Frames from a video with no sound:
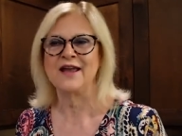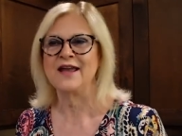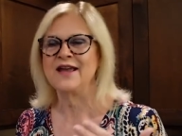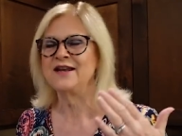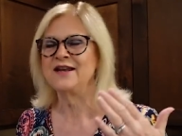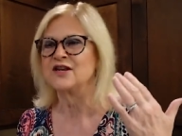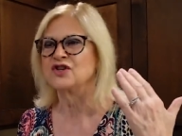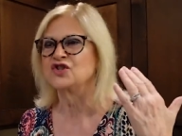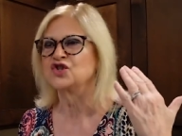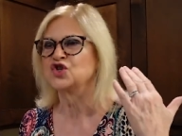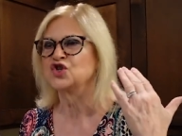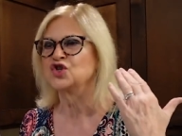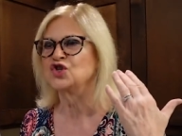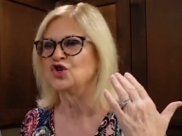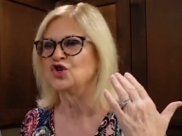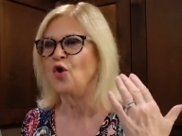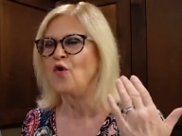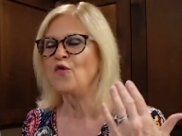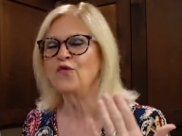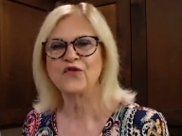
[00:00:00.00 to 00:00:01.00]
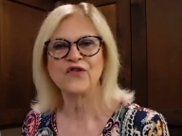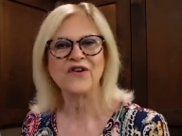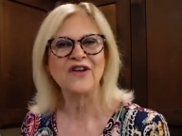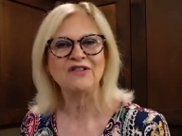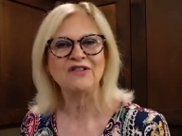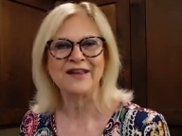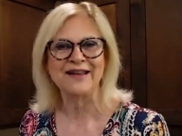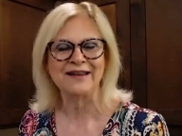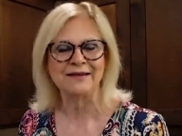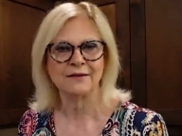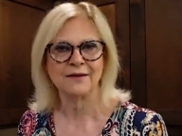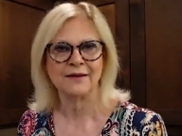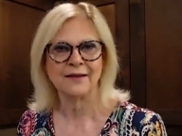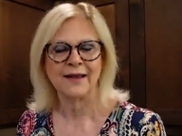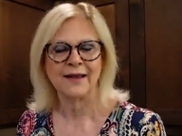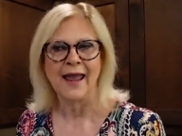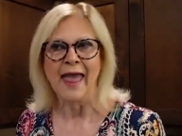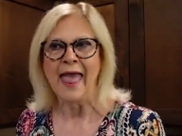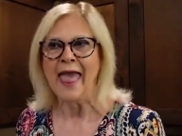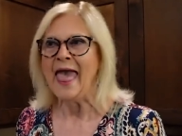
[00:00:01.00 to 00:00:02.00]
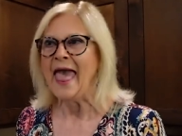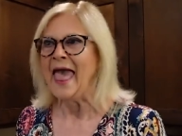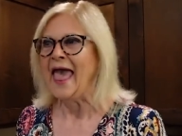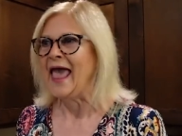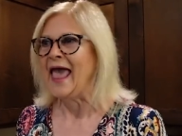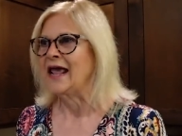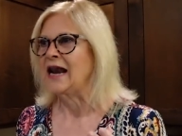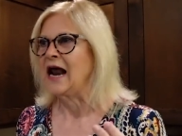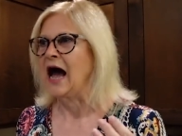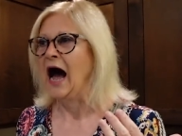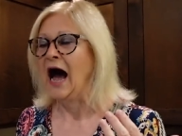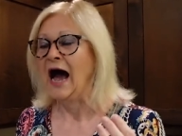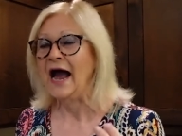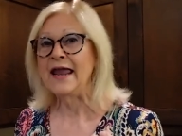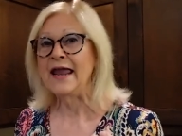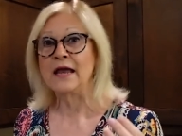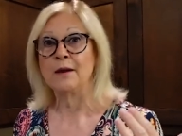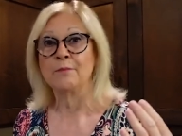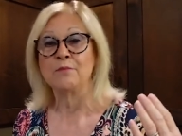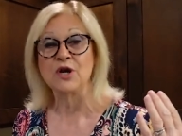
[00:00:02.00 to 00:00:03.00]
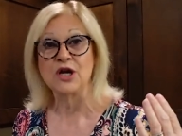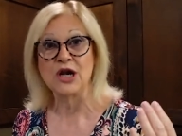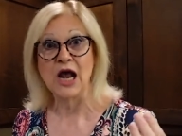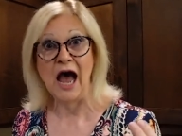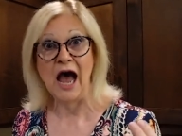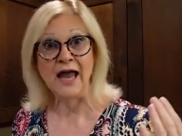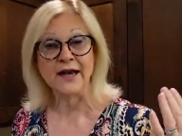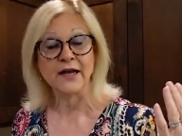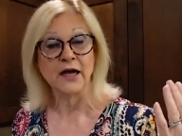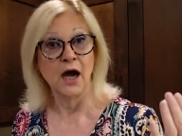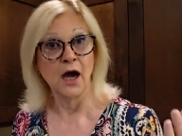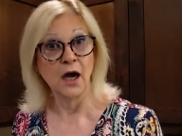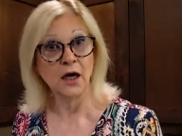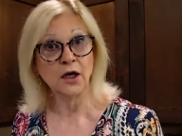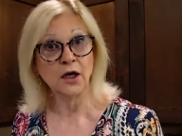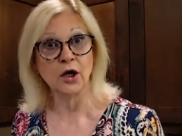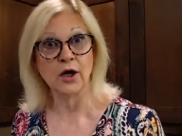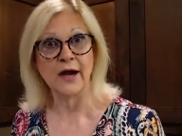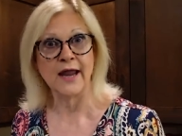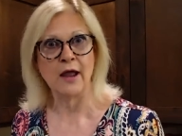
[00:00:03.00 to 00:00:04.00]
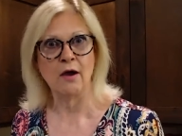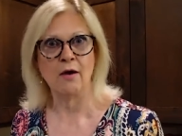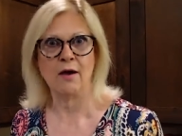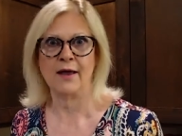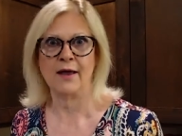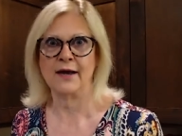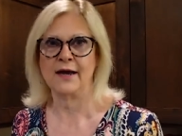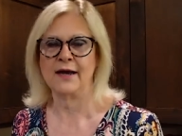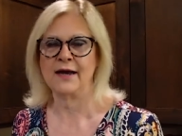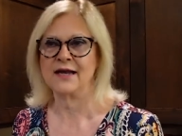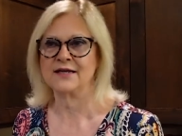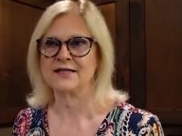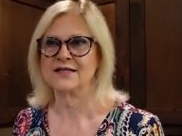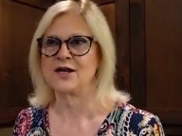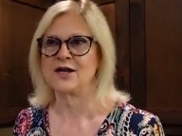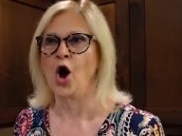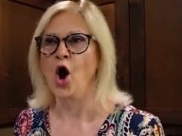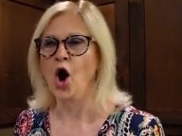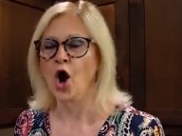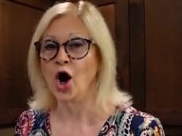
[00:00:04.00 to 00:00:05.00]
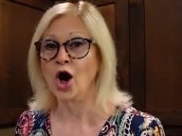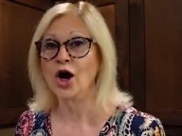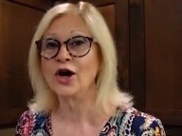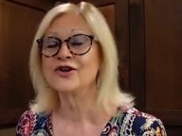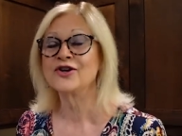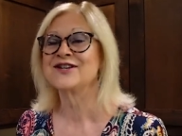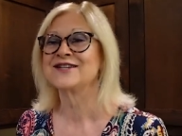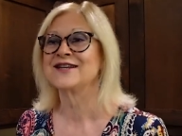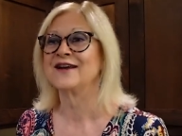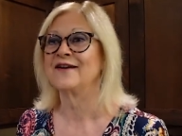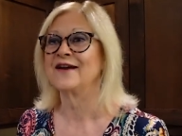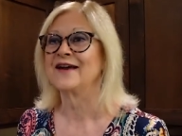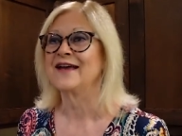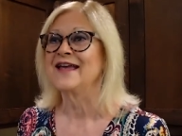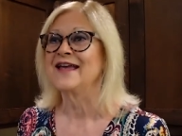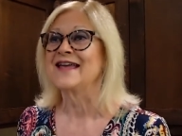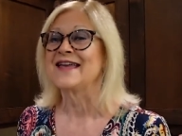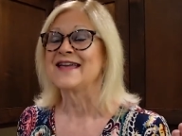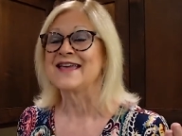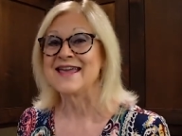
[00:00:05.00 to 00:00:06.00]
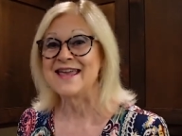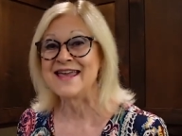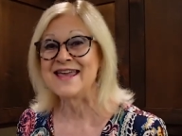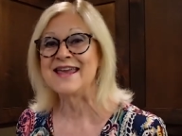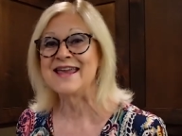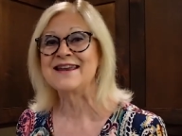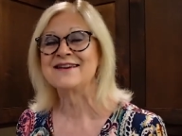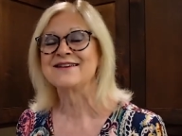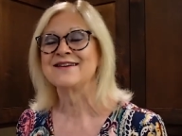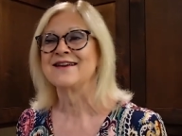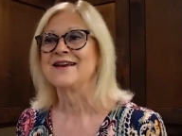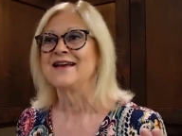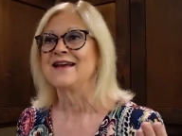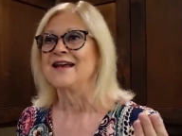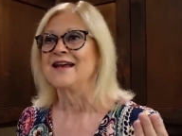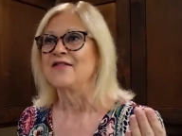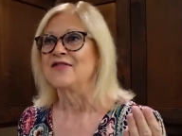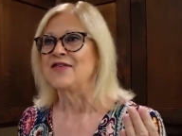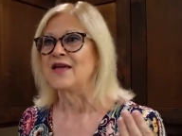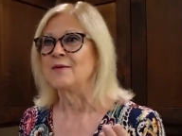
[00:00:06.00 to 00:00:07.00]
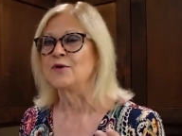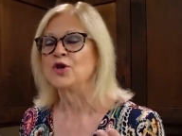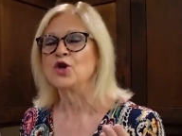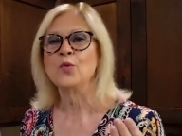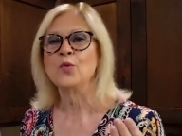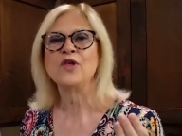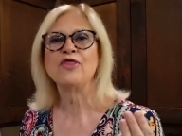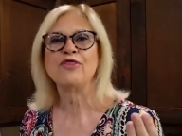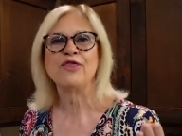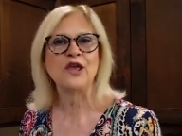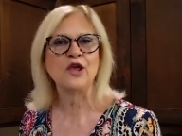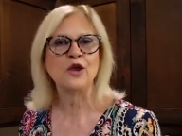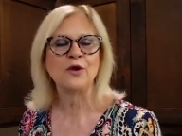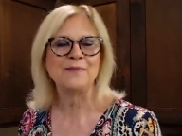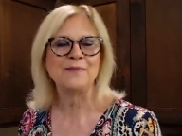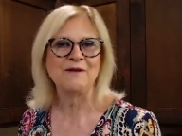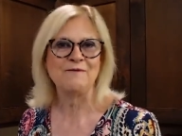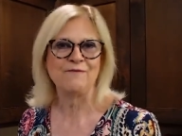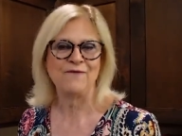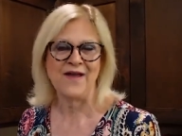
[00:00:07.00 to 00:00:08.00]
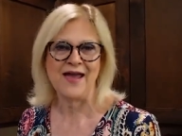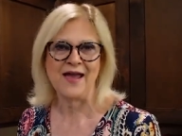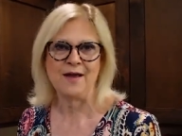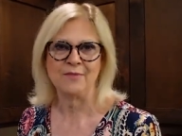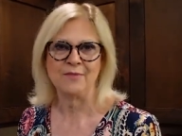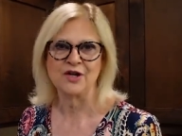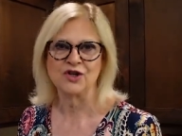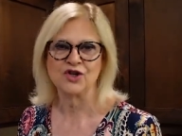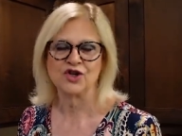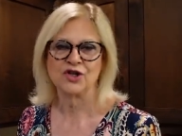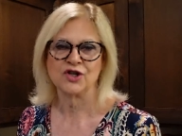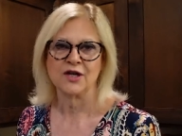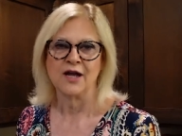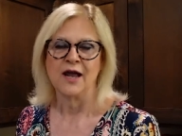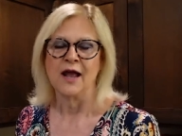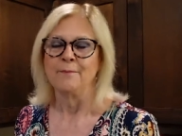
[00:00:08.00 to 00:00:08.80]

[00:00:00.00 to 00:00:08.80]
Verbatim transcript: It is so filling, and I am not hungry on it. It's hard to eat. You would think you'd be famished.